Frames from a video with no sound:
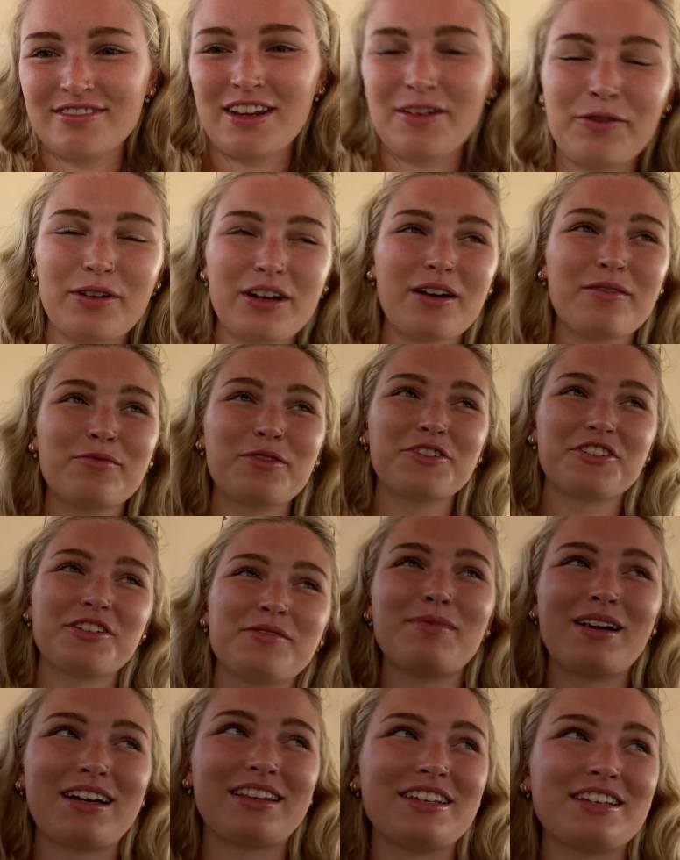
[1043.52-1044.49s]
When I'm watching
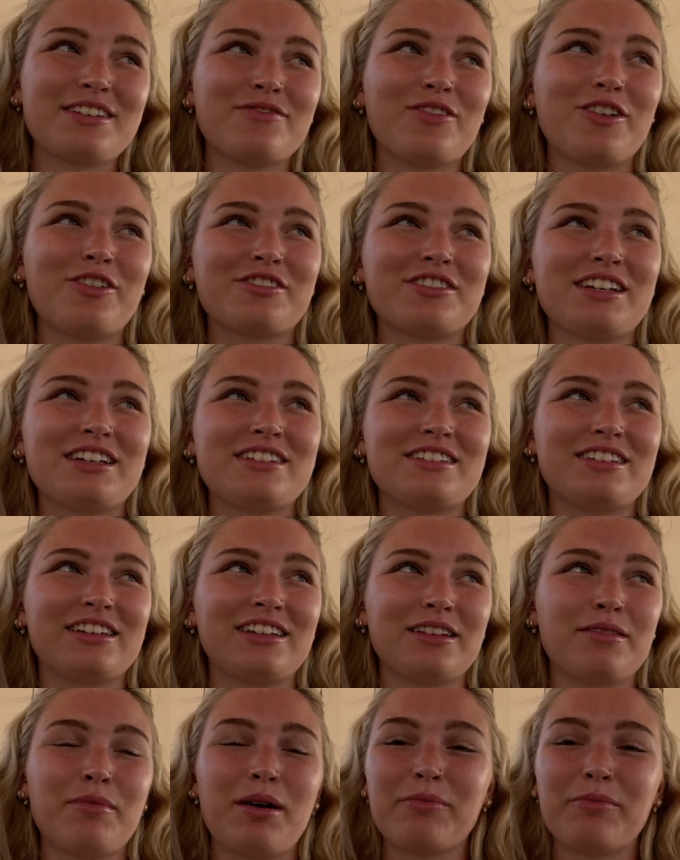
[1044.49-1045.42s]
back these vlogs, editing them,